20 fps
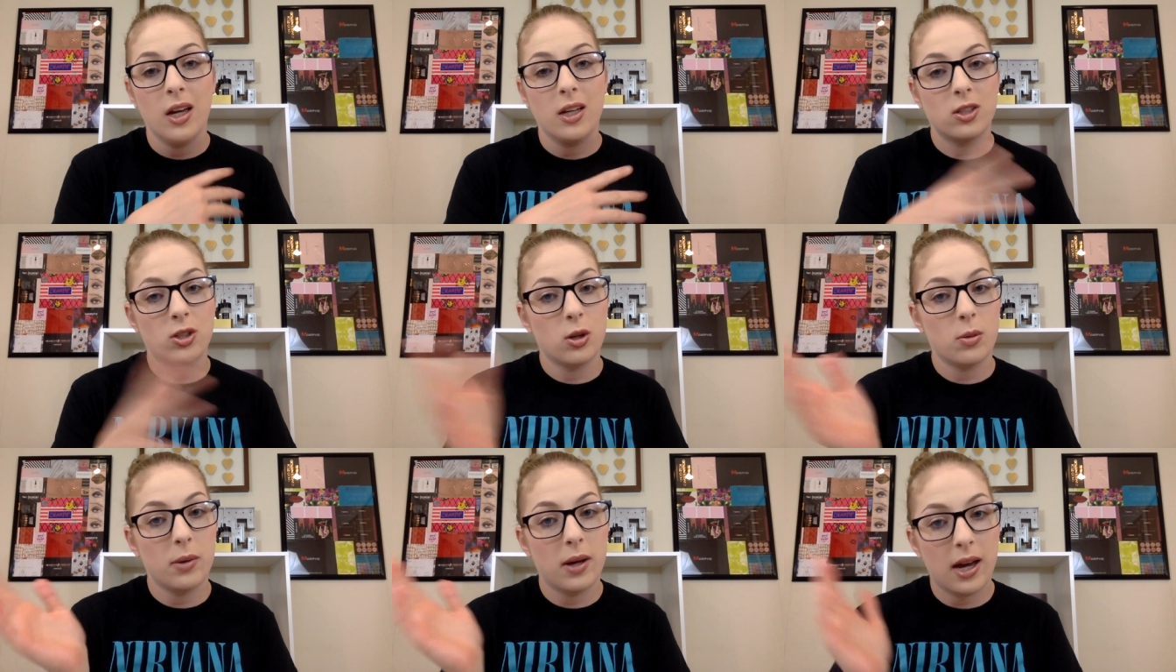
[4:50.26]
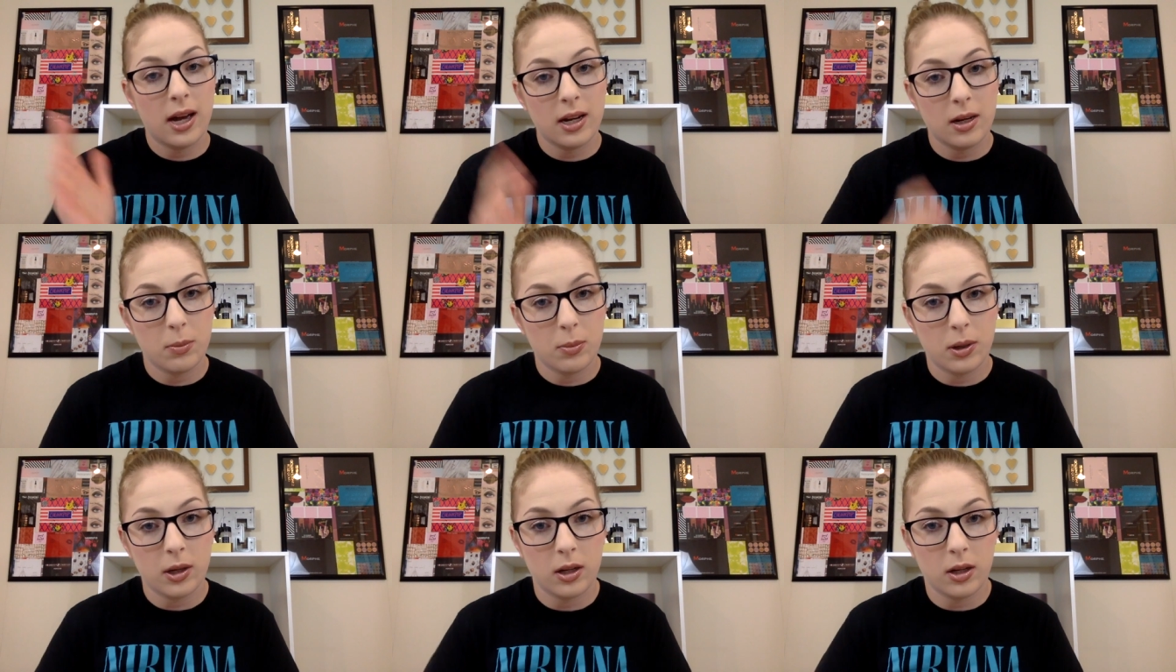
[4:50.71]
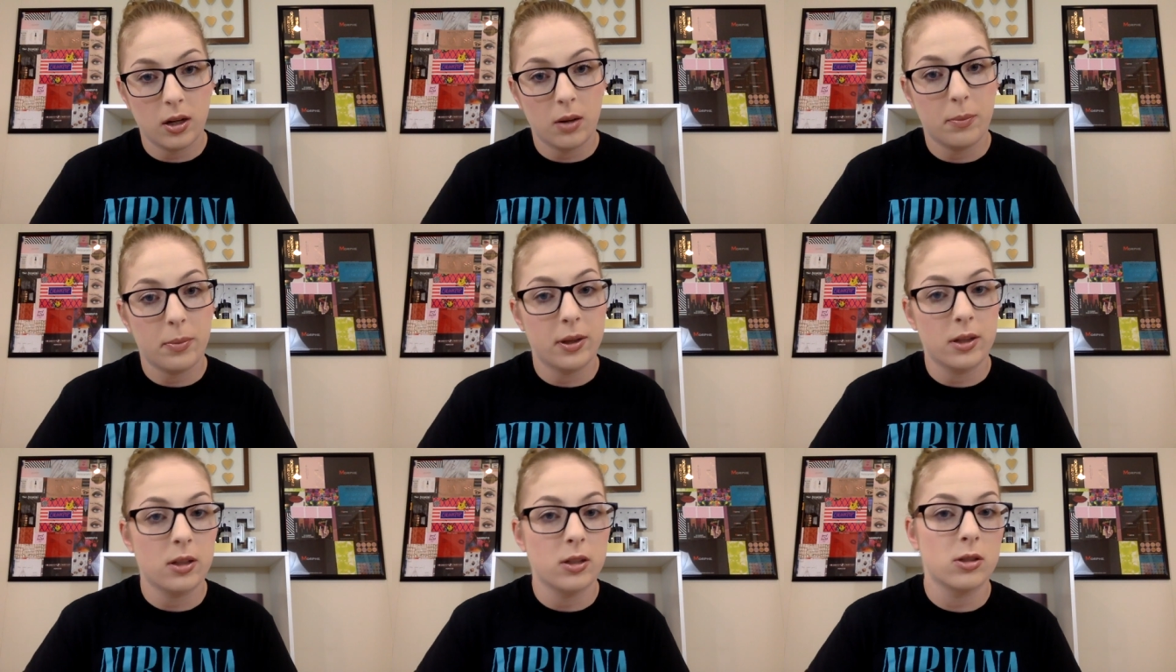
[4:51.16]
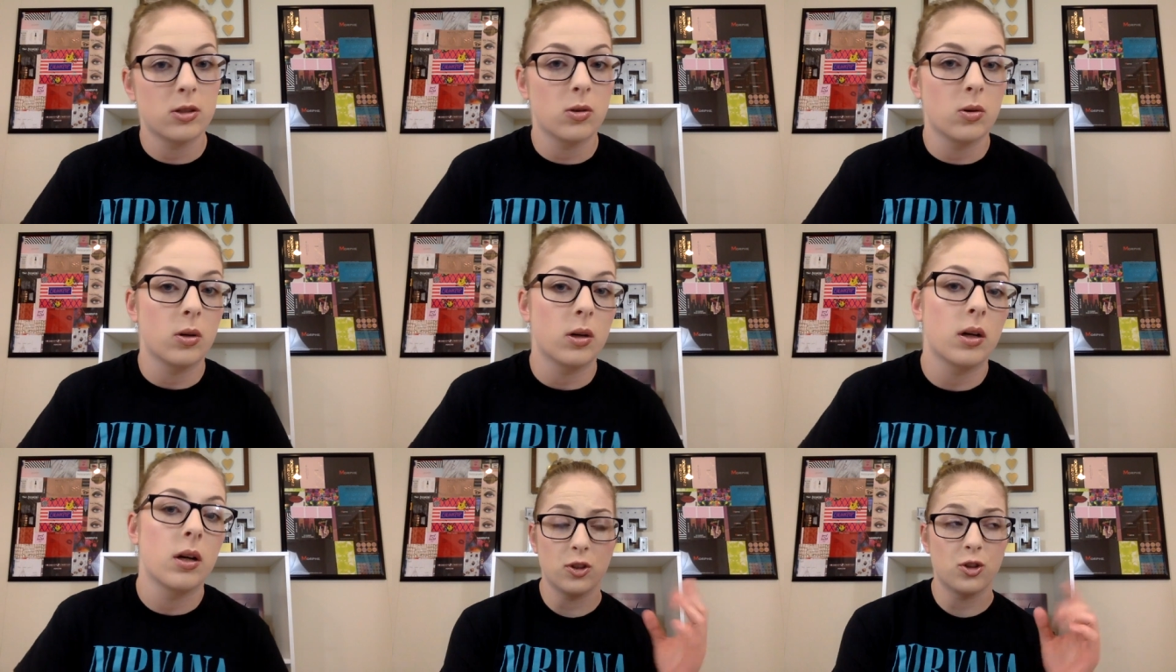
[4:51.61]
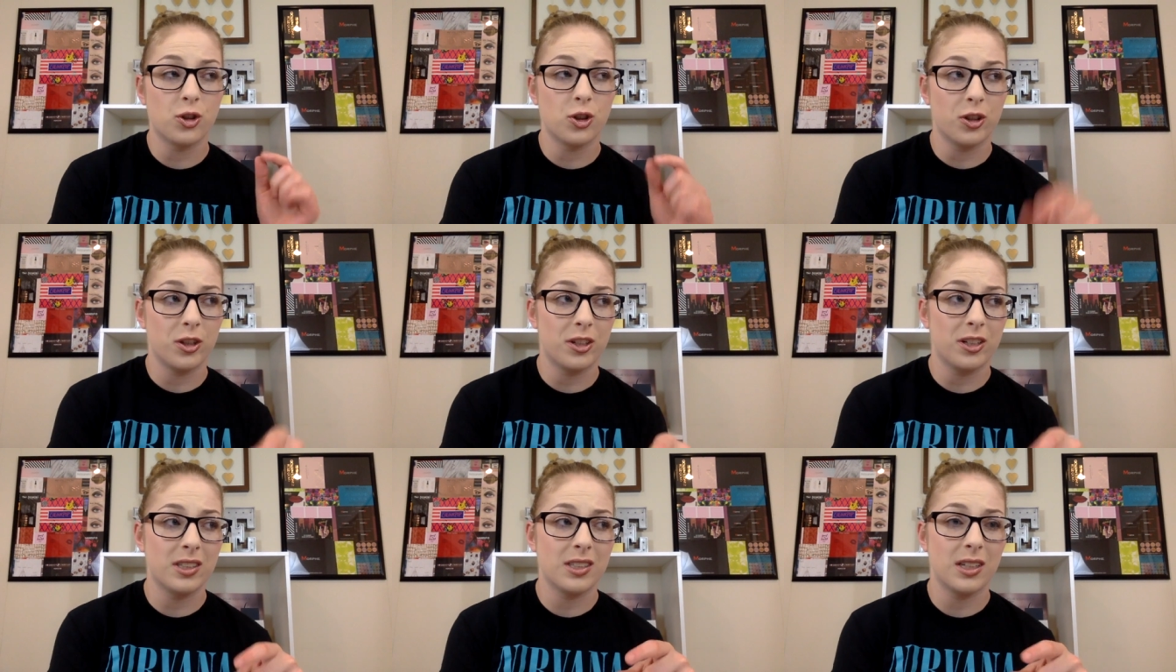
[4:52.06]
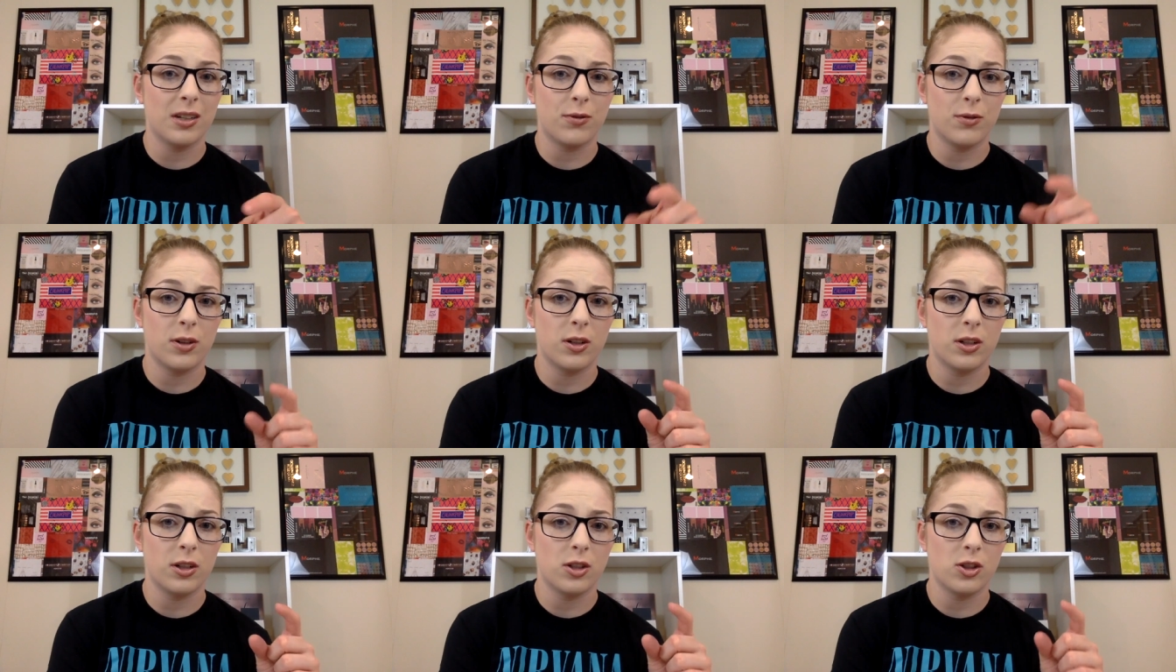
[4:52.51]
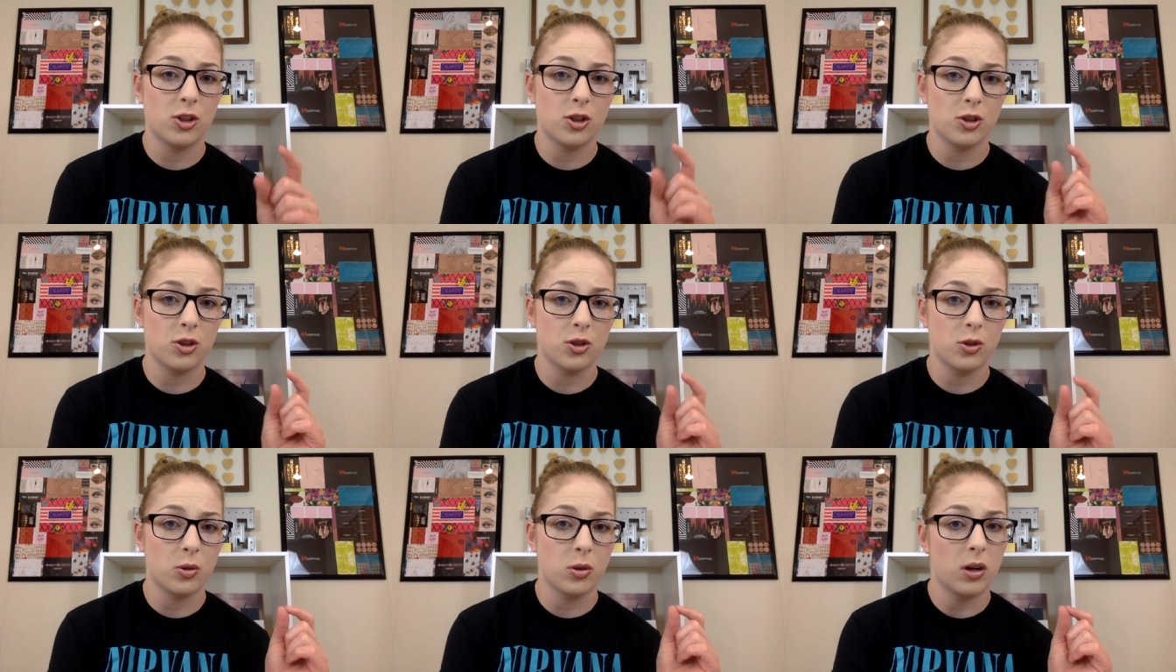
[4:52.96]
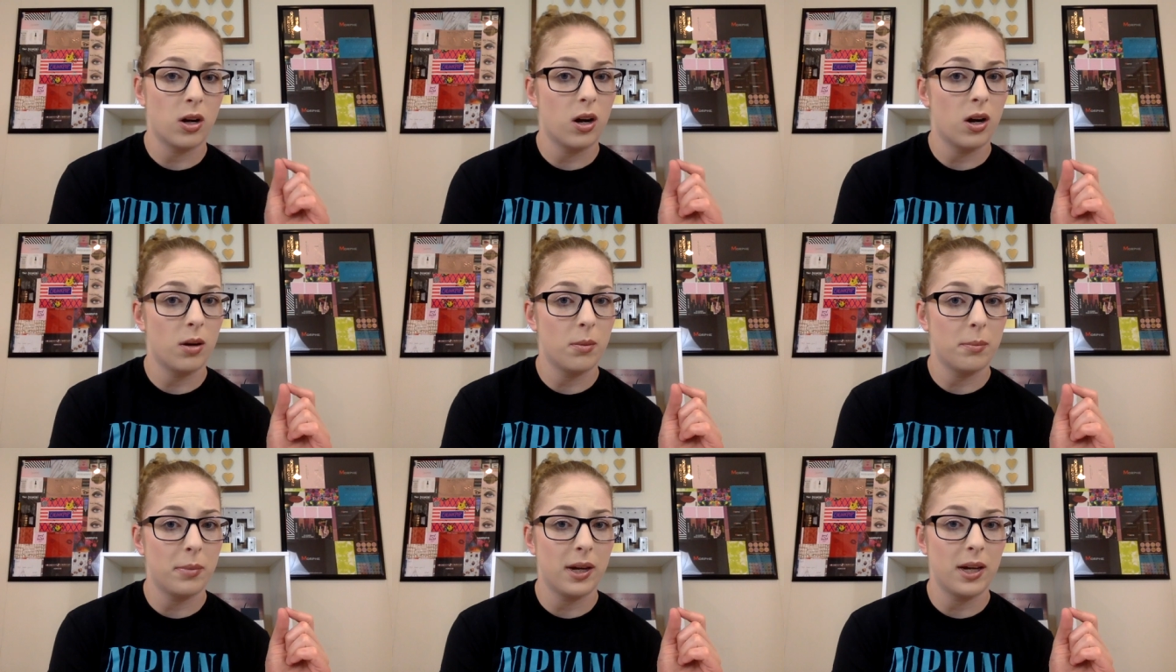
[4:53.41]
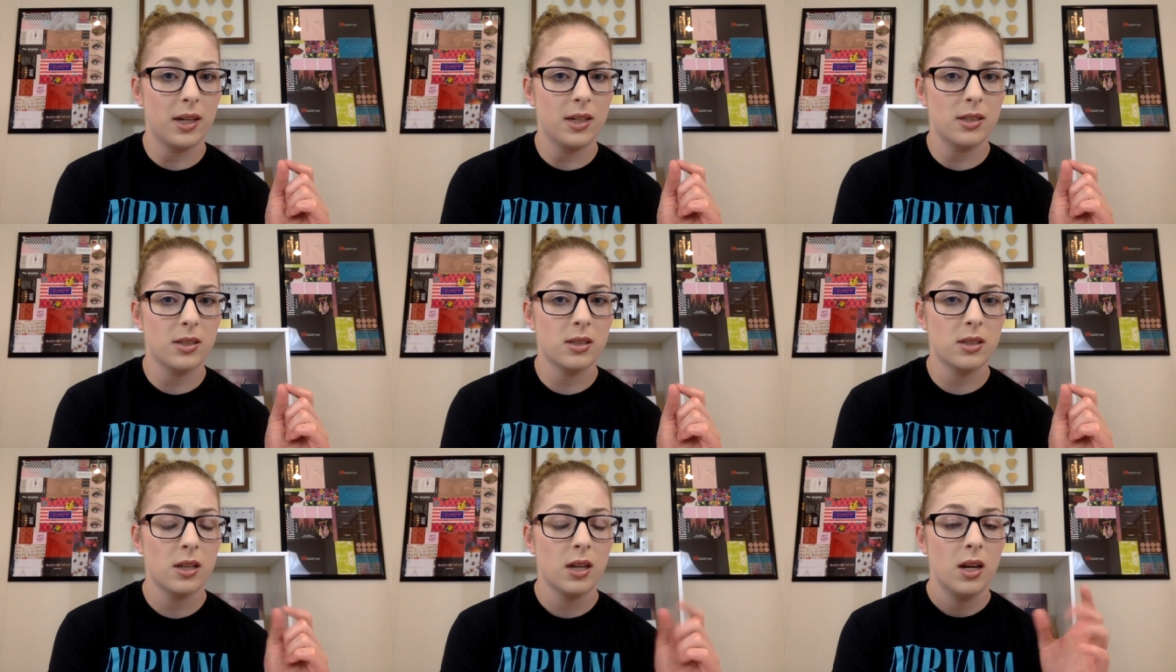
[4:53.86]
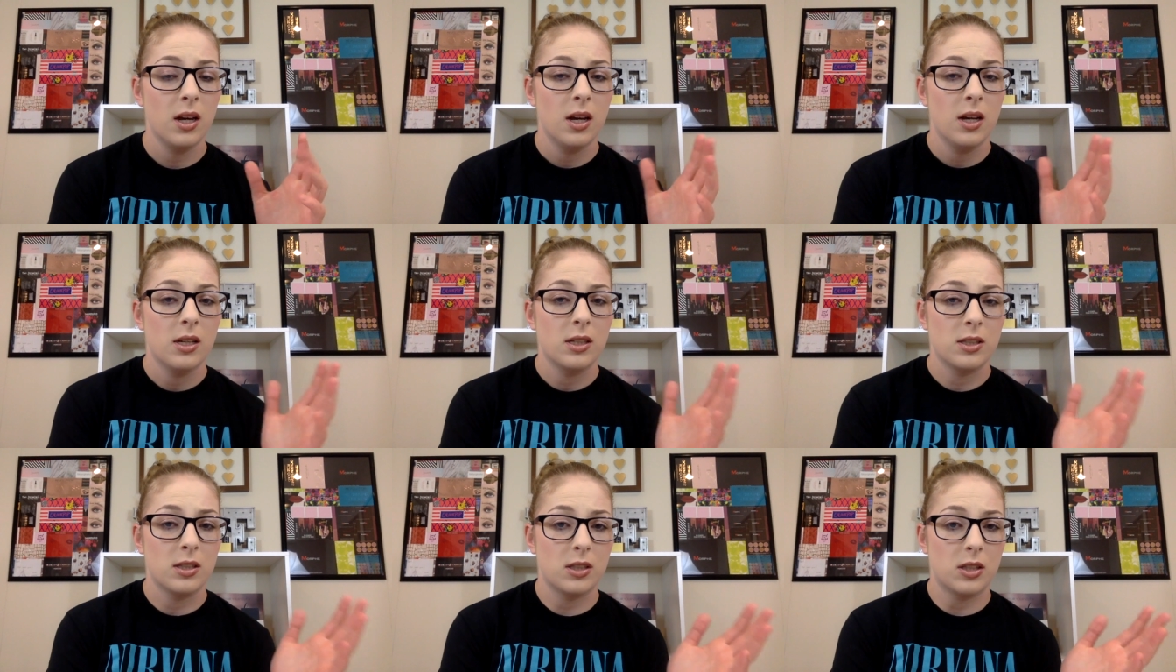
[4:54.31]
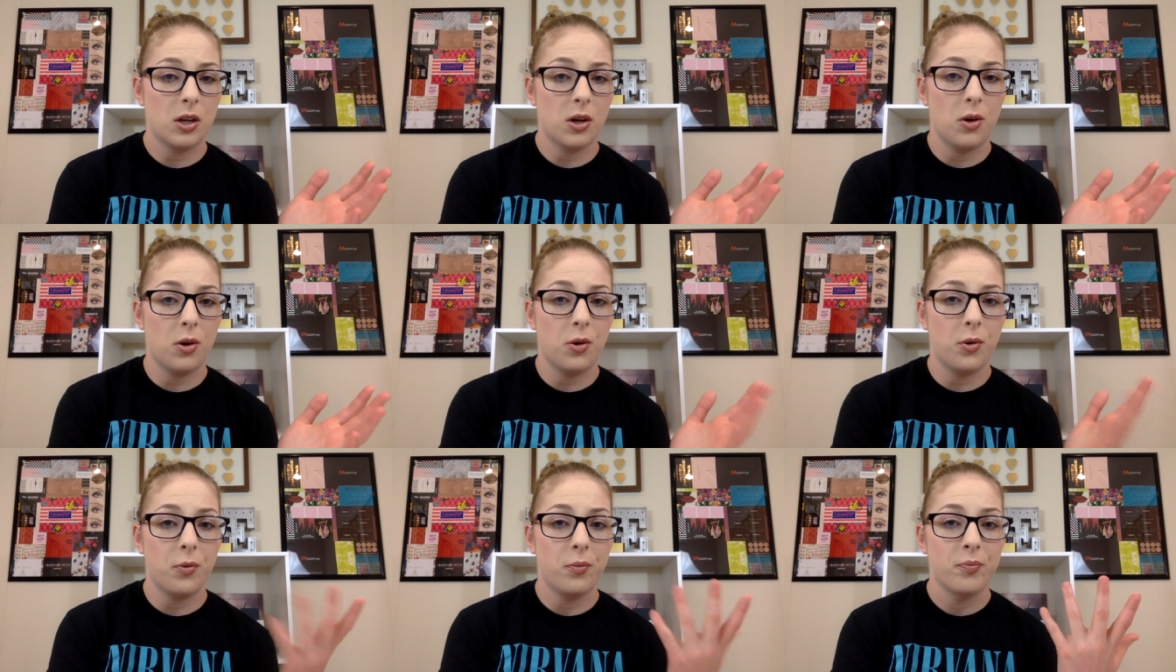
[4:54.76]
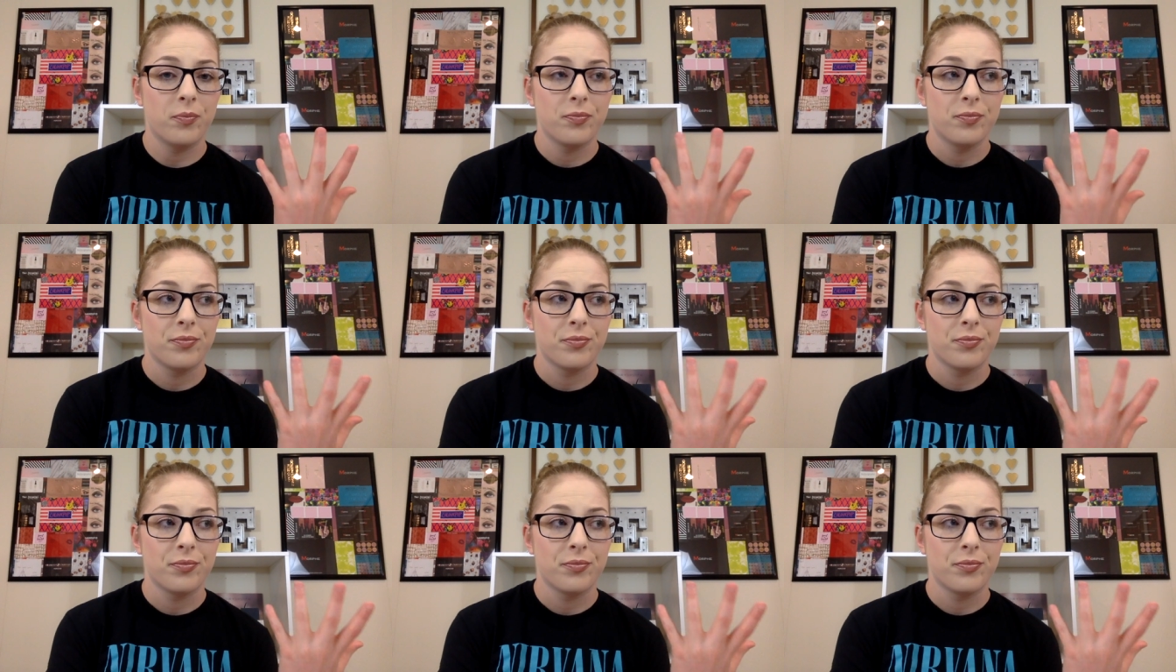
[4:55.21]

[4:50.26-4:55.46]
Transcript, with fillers: it told me I had to pick it up at the store. There is a furniture store on base, so